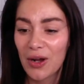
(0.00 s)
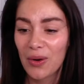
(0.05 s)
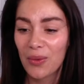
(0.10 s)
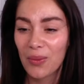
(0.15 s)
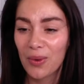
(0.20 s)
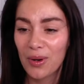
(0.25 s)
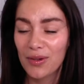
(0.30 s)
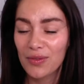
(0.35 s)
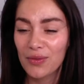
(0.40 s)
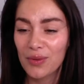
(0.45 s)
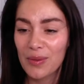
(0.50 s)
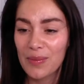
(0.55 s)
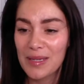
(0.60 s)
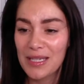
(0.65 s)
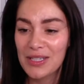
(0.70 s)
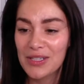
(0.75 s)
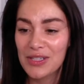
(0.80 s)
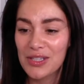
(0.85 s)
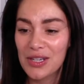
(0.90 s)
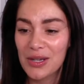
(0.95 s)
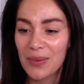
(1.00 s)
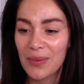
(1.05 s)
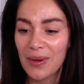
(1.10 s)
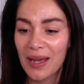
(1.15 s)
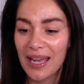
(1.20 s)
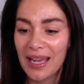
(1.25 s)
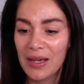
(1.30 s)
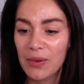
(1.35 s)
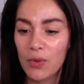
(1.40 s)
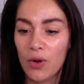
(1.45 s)
What have we been
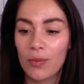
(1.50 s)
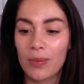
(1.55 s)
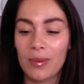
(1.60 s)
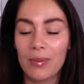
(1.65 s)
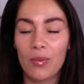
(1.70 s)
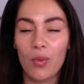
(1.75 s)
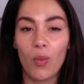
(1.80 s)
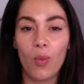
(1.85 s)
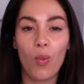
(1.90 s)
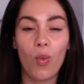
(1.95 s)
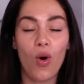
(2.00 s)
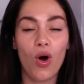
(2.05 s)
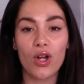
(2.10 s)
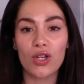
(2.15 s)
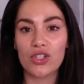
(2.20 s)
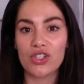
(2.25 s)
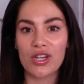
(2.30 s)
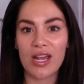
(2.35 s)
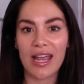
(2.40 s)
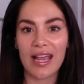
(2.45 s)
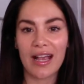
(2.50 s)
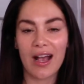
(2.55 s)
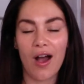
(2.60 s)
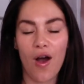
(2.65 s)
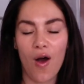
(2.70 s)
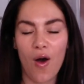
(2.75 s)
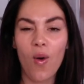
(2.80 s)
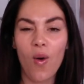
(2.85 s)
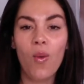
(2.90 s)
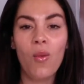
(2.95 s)
doing? What have we been watching?
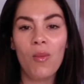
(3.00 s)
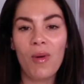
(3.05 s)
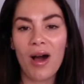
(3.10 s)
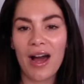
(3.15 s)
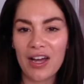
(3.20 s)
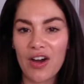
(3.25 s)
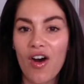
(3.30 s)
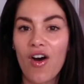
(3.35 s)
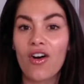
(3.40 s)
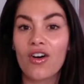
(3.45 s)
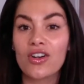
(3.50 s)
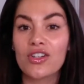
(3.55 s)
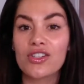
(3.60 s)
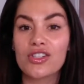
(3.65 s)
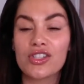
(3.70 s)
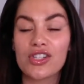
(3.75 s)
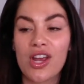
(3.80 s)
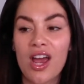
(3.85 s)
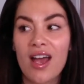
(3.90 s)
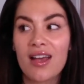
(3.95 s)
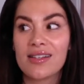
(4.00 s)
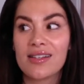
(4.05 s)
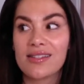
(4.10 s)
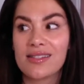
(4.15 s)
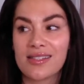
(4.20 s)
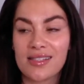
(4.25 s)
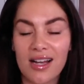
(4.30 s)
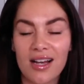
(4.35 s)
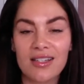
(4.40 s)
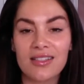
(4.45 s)
Oh my gosh,
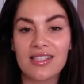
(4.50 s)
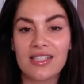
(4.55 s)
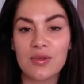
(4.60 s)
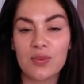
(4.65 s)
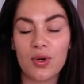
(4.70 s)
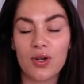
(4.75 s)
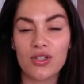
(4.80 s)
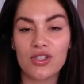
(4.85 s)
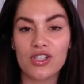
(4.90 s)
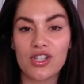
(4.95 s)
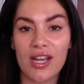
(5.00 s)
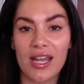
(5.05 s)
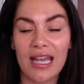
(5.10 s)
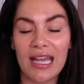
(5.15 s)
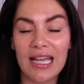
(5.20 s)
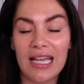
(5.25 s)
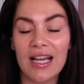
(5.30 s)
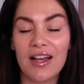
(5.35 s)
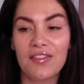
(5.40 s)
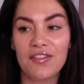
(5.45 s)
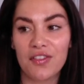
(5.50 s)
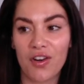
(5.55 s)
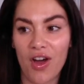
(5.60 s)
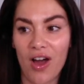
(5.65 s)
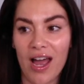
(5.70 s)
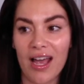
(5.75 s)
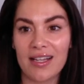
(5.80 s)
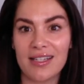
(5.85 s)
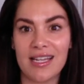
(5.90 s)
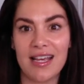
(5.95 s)
started watching
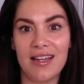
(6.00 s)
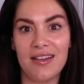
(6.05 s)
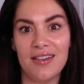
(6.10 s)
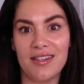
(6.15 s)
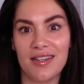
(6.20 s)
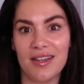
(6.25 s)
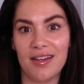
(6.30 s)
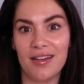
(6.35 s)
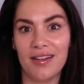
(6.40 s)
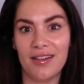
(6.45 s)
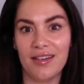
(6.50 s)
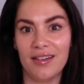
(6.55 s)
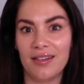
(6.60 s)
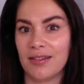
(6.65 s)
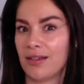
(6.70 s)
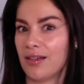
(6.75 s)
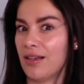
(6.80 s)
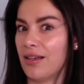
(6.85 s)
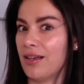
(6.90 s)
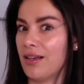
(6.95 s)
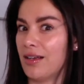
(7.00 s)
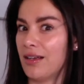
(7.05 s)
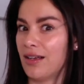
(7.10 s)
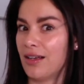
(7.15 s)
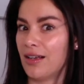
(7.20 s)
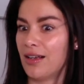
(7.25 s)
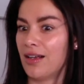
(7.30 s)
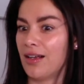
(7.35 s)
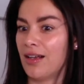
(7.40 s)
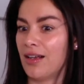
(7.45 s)
Flight Attendant.
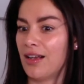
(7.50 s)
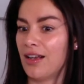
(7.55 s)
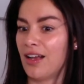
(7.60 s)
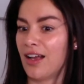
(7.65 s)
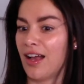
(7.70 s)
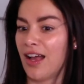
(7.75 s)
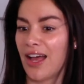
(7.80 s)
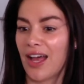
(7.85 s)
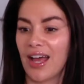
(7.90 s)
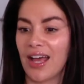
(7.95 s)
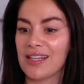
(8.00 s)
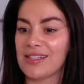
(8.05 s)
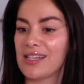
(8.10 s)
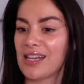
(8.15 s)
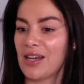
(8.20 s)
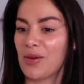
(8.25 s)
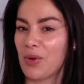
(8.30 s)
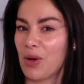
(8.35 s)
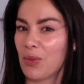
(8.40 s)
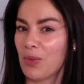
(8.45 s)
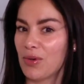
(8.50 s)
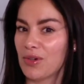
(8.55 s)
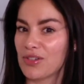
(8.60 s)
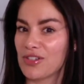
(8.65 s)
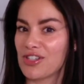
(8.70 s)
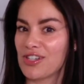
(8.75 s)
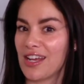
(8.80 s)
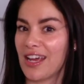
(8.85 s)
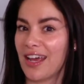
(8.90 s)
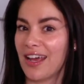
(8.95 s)
Has anyone
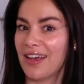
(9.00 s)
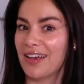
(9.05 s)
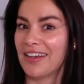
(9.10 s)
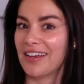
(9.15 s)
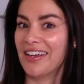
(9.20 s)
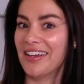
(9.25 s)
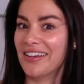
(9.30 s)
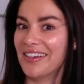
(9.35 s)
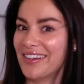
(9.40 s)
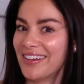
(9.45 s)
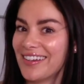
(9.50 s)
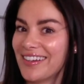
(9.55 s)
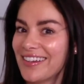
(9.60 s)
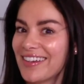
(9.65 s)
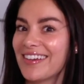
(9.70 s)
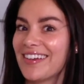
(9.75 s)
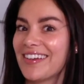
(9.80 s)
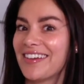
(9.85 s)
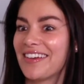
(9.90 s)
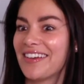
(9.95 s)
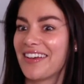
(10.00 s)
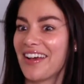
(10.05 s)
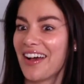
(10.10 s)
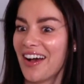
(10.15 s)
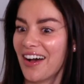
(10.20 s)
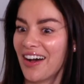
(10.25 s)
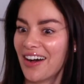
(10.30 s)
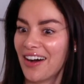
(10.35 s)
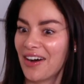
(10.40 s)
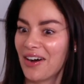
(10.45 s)
watched it?
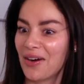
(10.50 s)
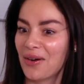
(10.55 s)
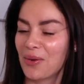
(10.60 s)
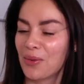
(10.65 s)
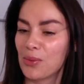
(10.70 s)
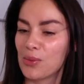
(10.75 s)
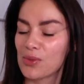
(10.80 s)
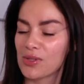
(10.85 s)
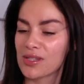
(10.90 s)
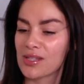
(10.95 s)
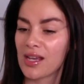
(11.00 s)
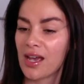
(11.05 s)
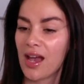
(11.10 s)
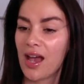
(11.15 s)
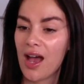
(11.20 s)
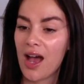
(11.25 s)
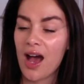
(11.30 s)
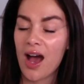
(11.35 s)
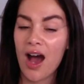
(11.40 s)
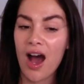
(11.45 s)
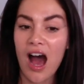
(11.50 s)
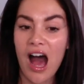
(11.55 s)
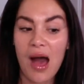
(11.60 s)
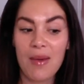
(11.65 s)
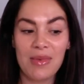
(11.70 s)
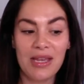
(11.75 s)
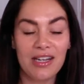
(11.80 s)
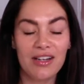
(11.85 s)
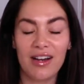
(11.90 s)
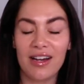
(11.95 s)
Girls. I
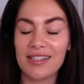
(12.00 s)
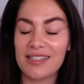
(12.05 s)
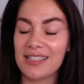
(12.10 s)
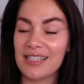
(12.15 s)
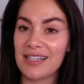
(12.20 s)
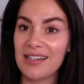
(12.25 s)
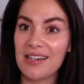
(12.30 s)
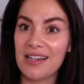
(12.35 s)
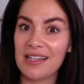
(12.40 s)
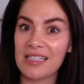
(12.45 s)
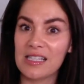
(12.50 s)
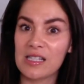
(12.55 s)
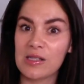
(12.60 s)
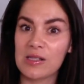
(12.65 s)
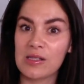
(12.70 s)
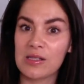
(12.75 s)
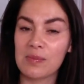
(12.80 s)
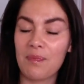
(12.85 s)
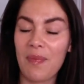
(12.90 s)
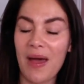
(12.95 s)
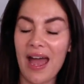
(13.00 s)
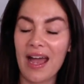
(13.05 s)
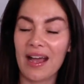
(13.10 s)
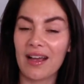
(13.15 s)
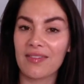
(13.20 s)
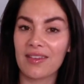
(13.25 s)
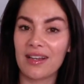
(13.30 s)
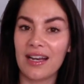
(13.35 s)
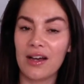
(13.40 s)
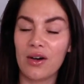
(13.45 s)
mean, I didn't
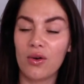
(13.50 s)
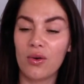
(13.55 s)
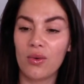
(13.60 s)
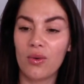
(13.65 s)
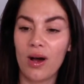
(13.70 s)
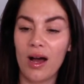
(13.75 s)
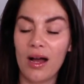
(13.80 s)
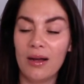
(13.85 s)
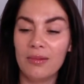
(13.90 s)
expect the little